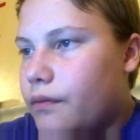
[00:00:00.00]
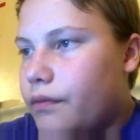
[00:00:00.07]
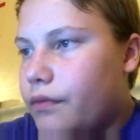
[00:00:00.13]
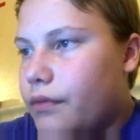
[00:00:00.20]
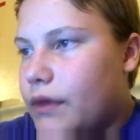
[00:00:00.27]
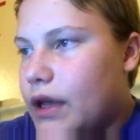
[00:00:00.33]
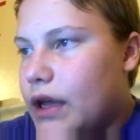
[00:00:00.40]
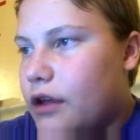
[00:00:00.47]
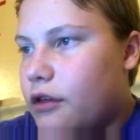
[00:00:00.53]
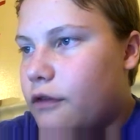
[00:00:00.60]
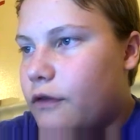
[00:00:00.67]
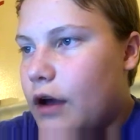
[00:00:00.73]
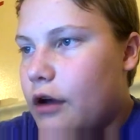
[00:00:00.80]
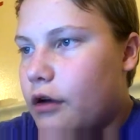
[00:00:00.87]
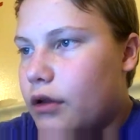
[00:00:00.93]
it's
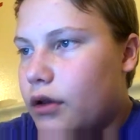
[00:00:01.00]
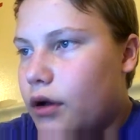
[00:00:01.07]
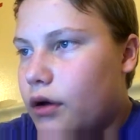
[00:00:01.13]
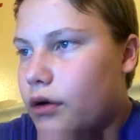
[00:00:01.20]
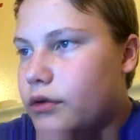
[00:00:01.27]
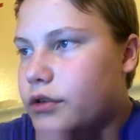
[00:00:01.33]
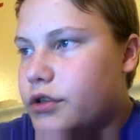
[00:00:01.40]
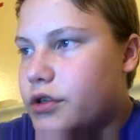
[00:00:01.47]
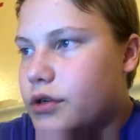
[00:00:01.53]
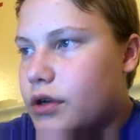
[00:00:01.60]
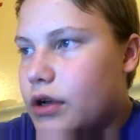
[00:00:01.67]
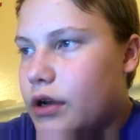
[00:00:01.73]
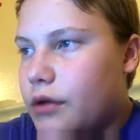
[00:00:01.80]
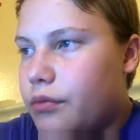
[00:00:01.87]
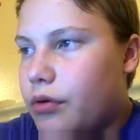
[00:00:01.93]
very large, and
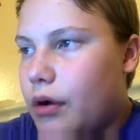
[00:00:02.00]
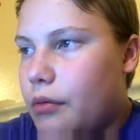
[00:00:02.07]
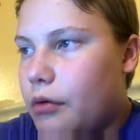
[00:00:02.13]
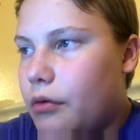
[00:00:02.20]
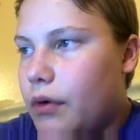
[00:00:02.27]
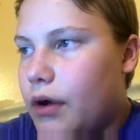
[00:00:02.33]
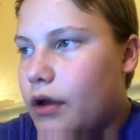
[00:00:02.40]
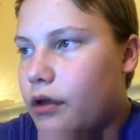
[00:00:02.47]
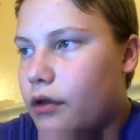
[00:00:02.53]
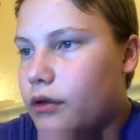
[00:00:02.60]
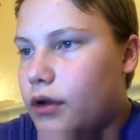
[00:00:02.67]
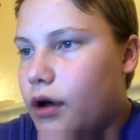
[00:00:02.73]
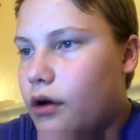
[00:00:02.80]
it probably weighs a lot.